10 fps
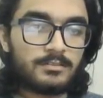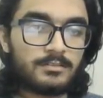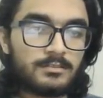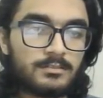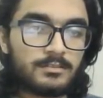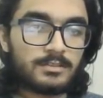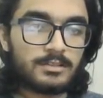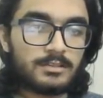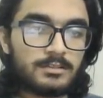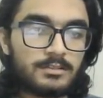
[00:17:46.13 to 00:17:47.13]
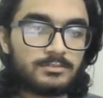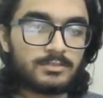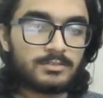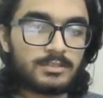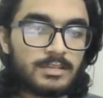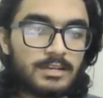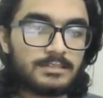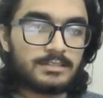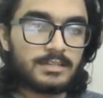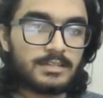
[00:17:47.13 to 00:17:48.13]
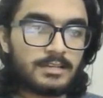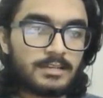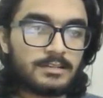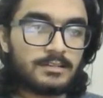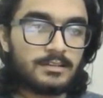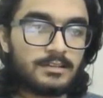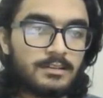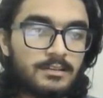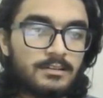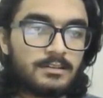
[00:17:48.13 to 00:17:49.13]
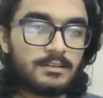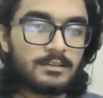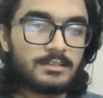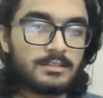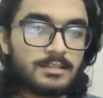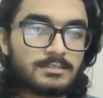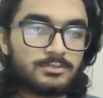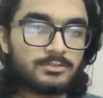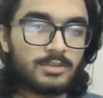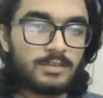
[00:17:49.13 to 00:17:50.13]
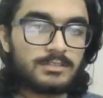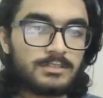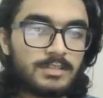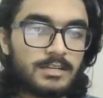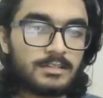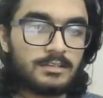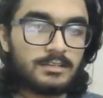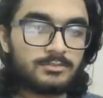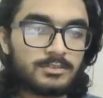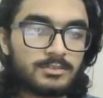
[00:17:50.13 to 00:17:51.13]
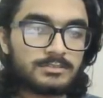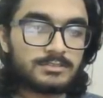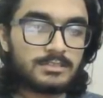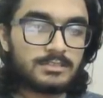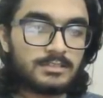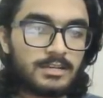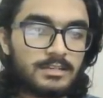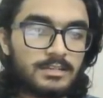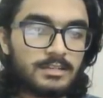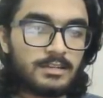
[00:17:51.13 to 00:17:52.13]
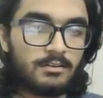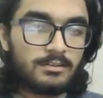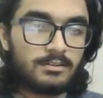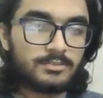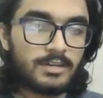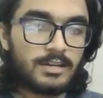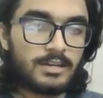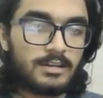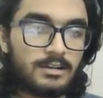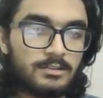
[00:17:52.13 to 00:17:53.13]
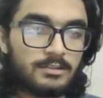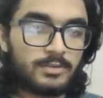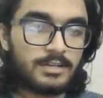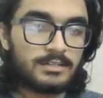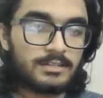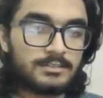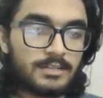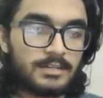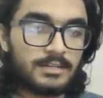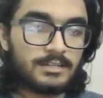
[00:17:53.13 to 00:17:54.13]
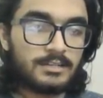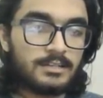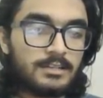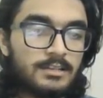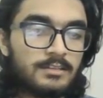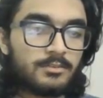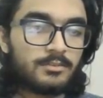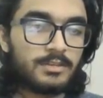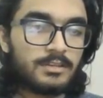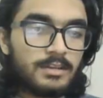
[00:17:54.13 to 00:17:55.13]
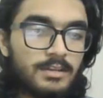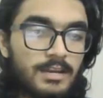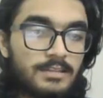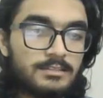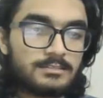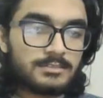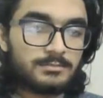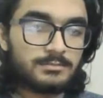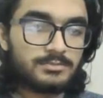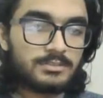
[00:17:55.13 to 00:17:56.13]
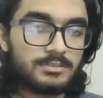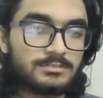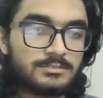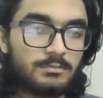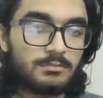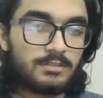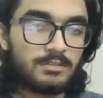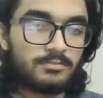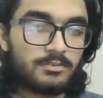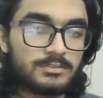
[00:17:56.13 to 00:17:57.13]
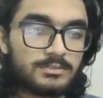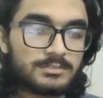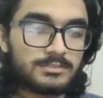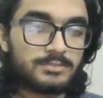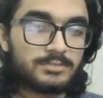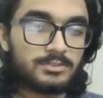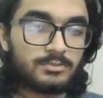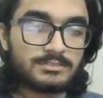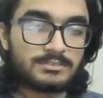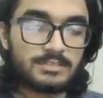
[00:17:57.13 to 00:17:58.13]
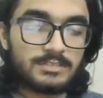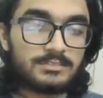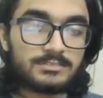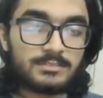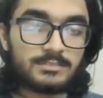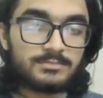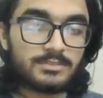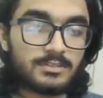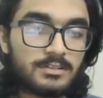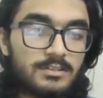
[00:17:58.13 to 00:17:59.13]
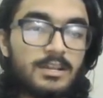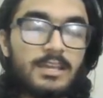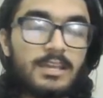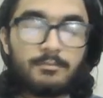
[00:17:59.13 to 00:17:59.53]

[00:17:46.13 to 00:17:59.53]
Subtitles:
Okay, you can add the tag, and the next you have the title. You can set the title also, also edit the title from here, and the description. Similar for the description, you can set the description color,